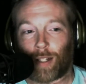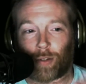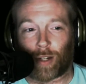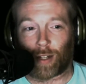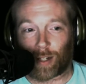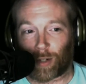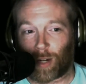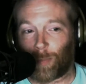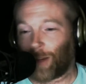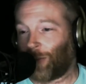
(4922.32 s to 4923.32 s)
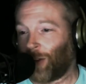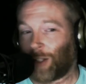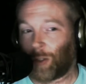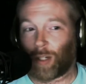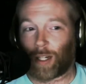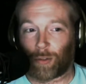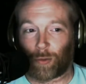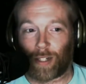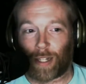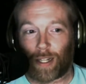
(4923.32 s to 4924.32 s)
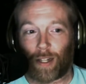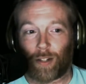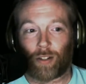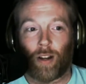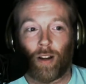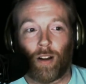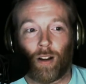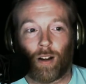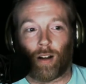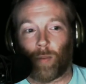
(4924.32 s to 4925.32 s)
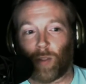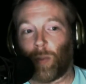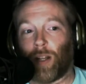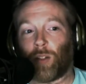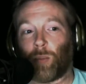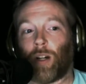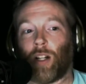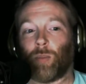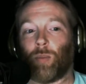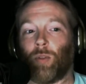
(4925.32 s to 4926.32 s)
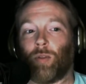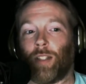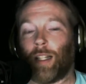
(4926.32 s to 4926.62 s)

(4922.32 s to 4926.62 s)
try to make it feel like you guys are engaged as best as possible.